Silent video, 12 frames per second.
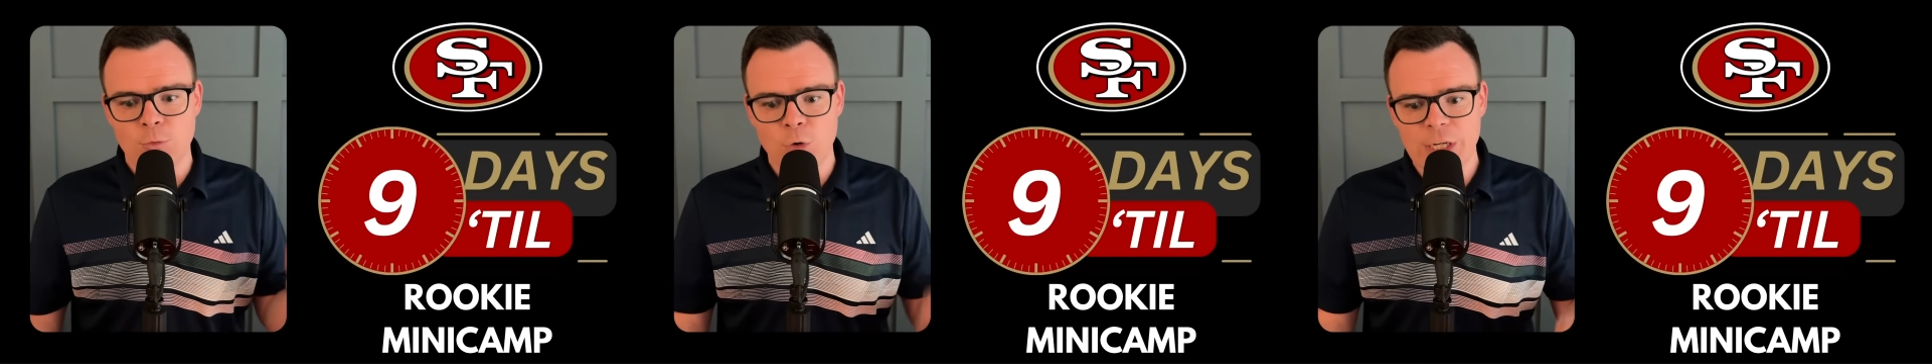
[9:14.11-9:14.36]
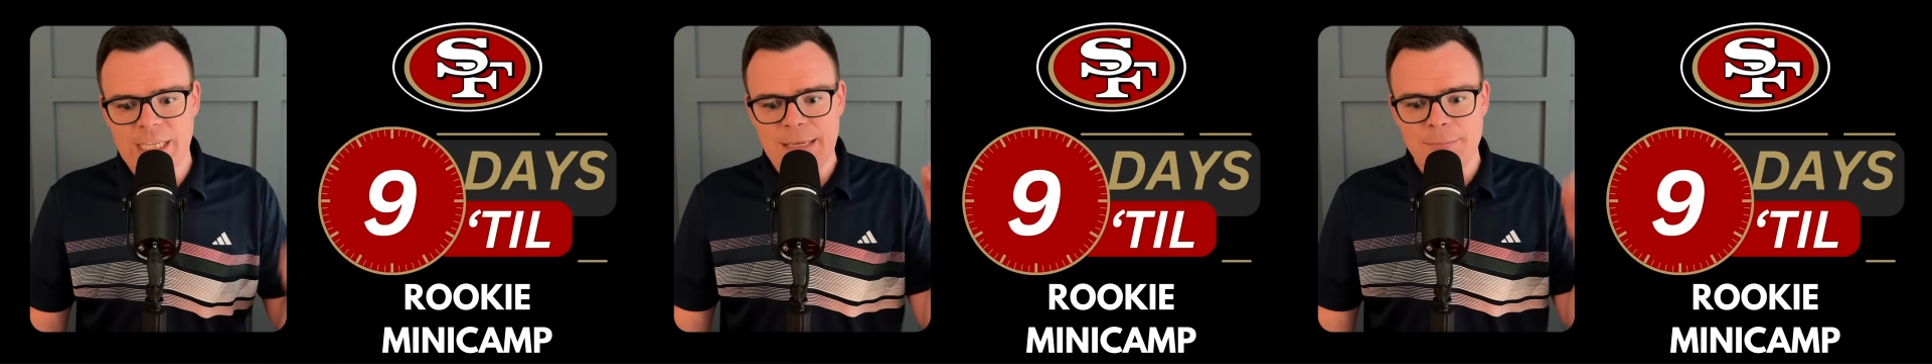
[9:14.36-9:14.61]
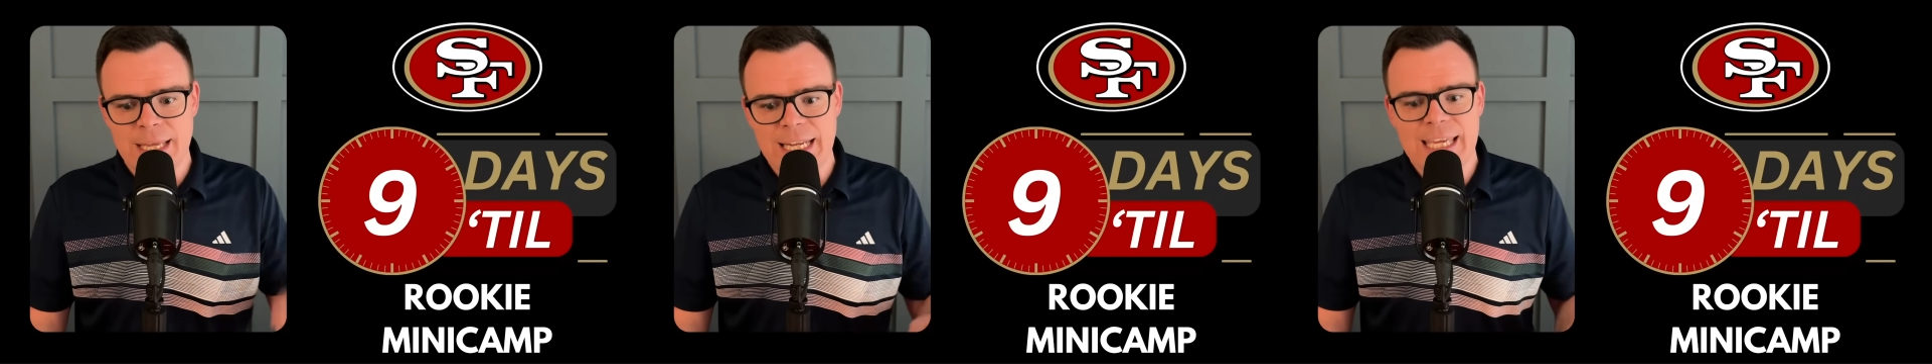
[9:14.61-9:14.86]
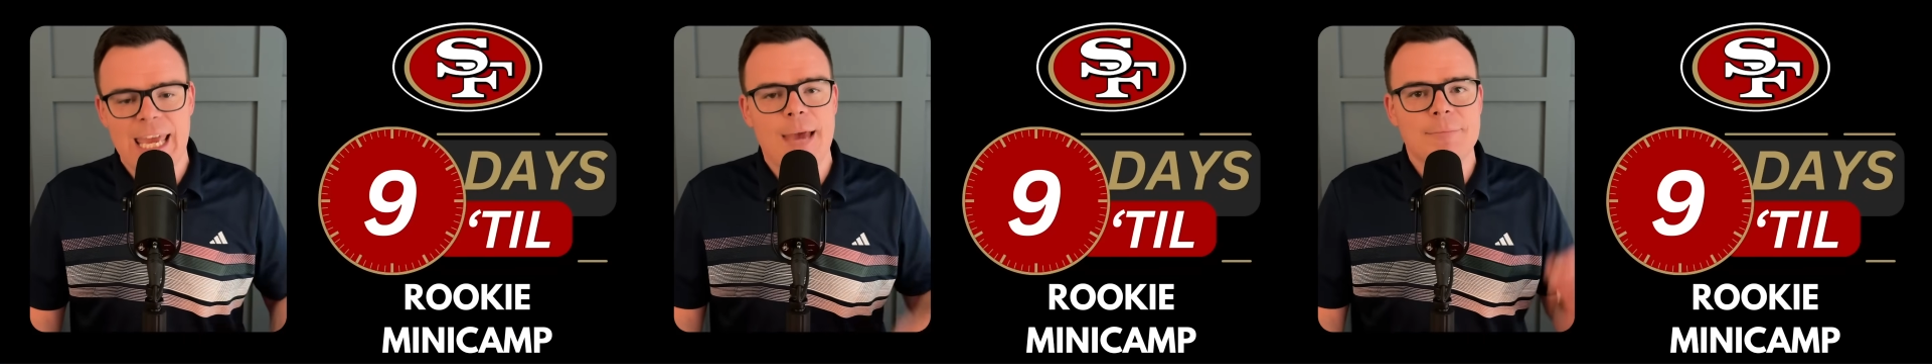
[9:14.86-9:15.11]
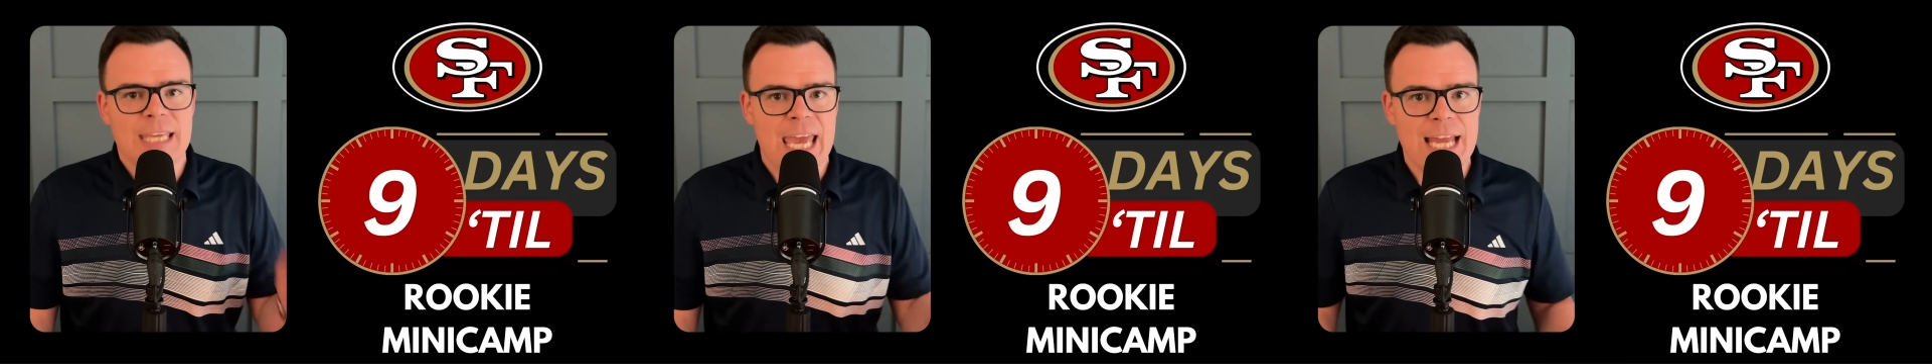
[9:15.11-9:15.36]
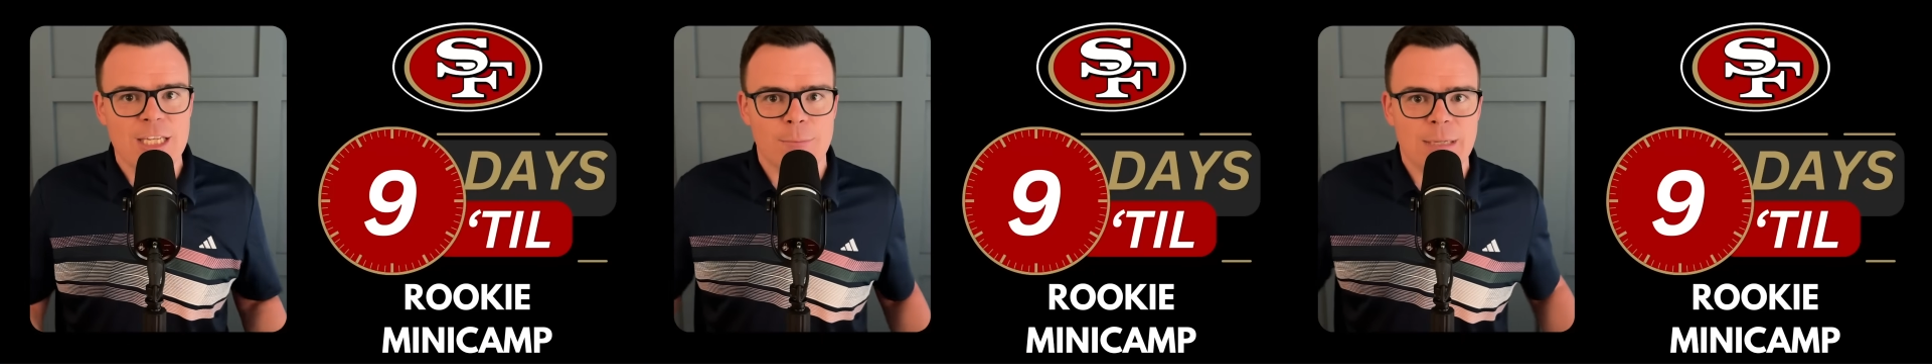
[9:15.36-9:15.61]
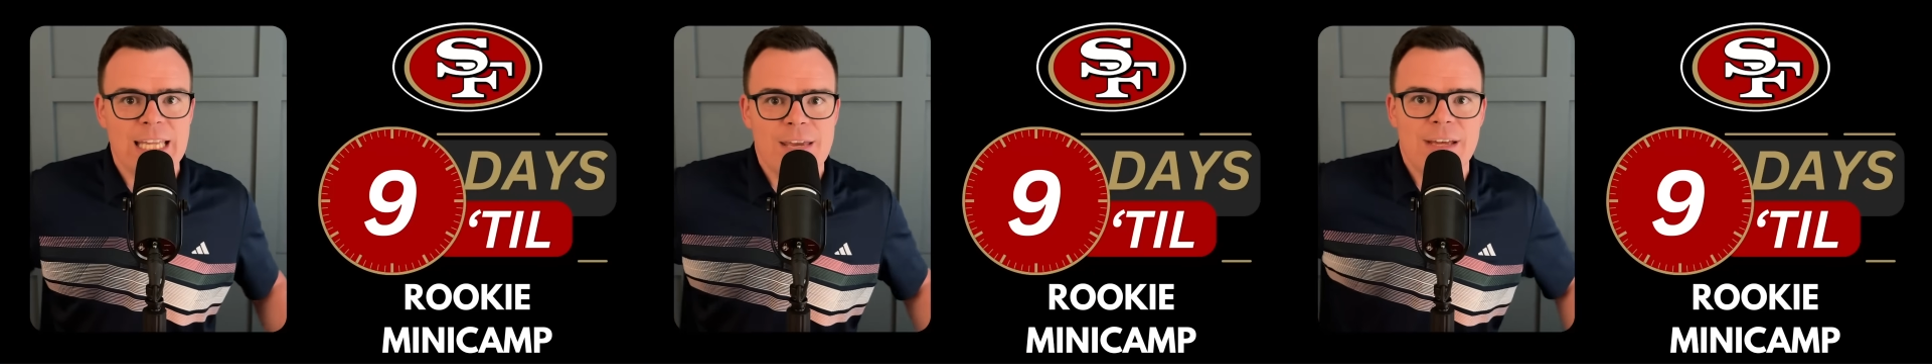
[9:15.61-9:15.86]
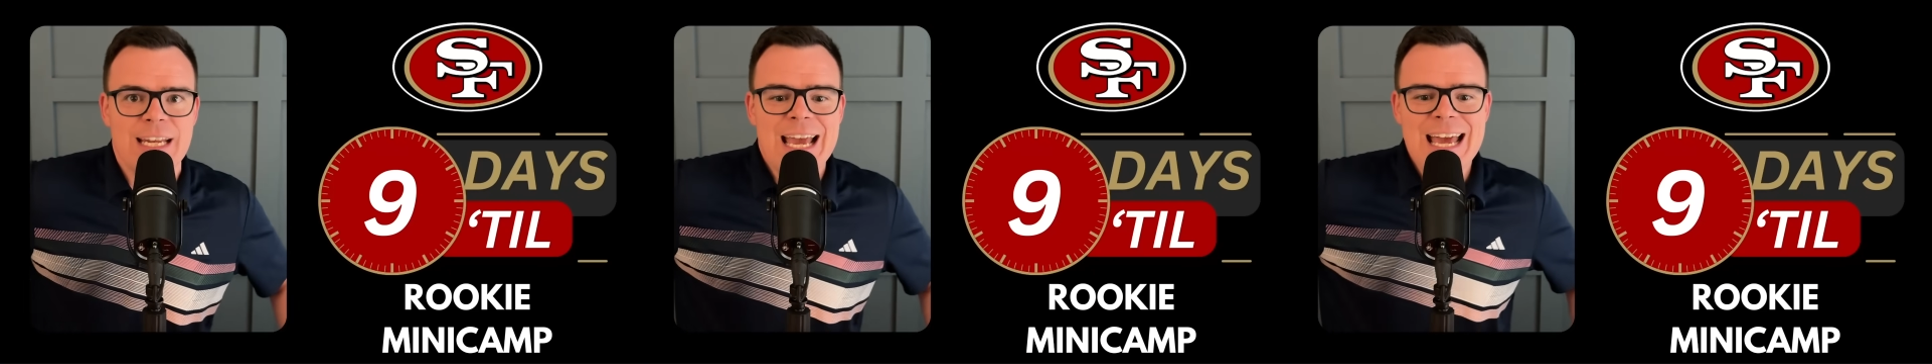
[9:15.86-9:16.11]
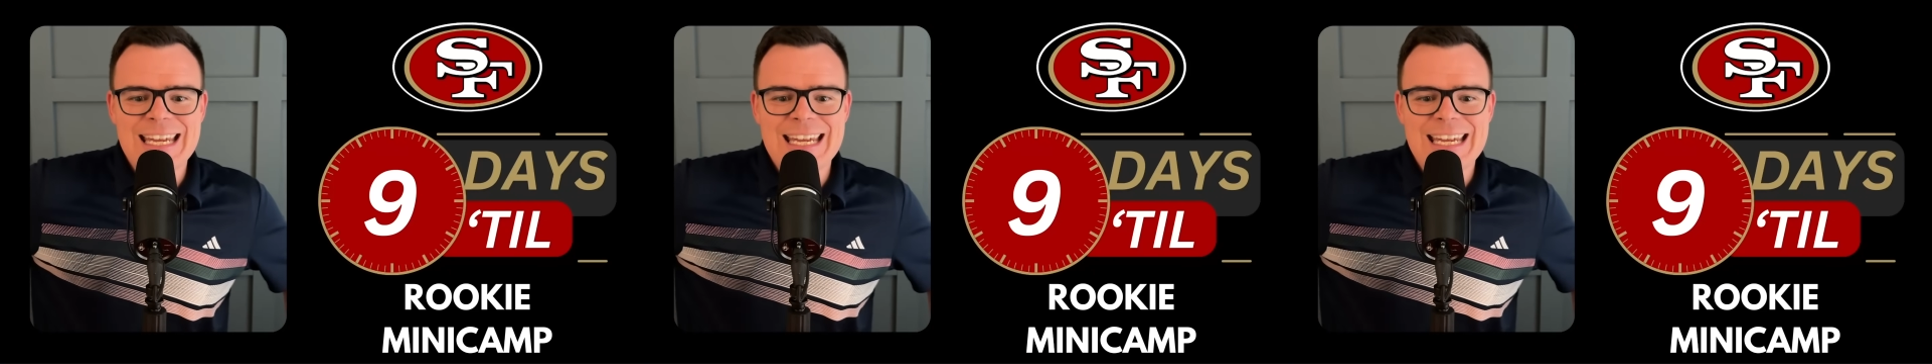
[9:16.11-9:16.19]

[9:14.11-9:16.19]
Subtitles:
rookie minicamp. Can you believe it?